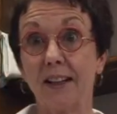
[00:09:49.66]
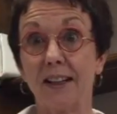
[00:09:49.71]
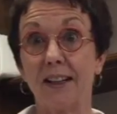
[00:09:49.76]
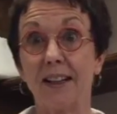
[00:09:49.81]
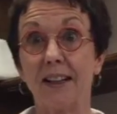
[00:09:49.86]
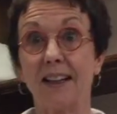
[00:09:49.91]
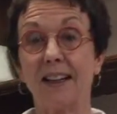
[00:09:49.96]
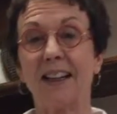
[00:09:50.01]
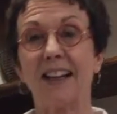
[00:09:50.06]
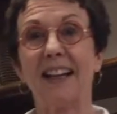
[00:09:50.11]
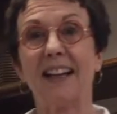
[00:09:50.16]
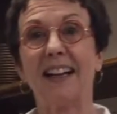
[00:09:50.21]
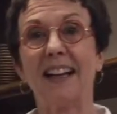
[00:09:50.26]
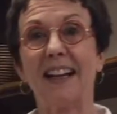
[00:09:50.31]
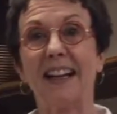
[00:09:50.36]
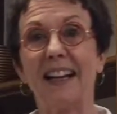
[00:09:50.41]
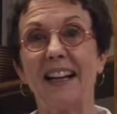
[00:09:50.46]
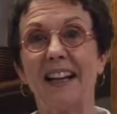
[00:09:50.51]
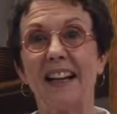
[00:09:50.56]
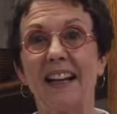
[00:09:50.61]
But
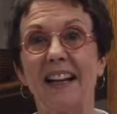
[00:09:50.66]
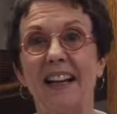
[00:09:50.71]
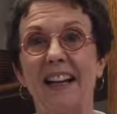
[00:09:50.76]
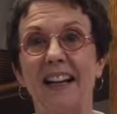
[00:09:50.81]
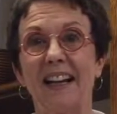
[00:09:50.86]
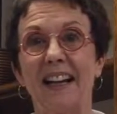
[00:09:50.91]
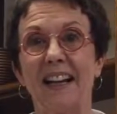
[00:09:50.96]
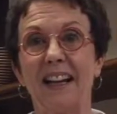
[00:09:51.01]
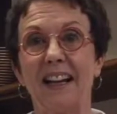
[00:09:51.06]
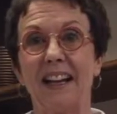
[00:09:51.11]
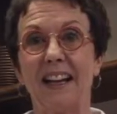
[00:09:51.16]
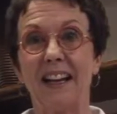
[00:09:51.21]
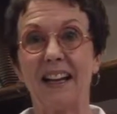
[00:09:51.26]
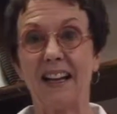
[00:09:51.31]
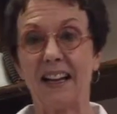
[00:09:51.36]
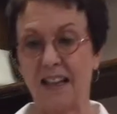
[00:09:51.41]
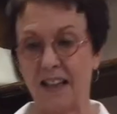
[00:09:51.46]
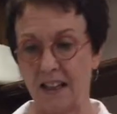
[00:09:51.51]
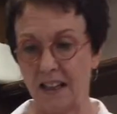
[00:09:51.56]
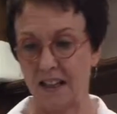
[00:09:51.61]
did you have
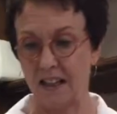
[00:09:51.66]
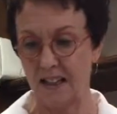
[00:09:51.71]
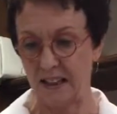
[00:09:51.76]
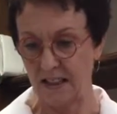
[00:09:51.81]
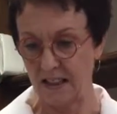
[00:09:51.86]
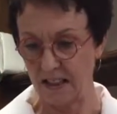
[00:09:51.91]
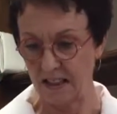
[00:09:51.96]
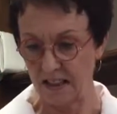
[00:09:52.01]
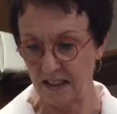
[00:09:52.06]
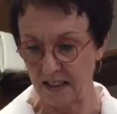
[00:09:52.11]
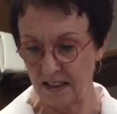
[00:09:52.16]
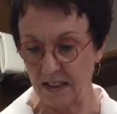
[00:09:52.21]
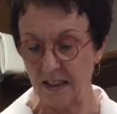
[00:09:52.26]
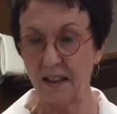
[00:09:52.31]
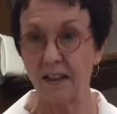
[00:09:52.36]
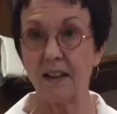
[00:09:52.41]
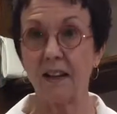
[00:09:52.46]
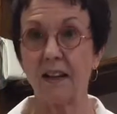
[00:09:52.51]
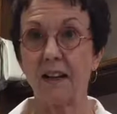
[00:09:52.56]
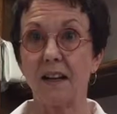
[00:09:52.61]
those buttons that you
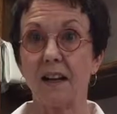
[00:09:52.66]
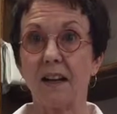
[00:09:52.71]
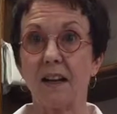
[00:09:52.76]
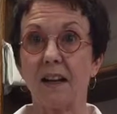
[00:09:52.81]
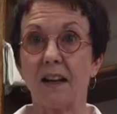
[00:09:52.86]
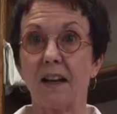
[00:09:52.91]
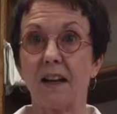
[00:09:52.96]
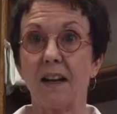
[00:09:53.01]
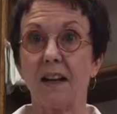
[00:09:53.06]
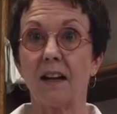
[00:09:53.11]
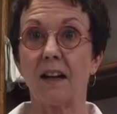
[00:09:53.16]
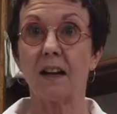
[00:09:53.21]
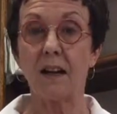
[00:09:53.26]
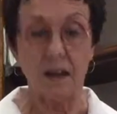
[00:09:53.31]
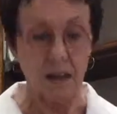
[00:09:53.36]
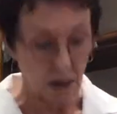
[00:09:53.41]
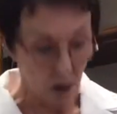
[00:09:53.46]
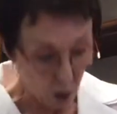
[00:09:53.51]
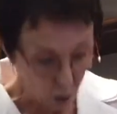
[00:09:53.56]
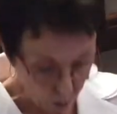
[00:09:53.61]
have? Are those workable
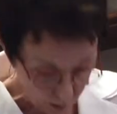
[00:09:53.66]
buttons?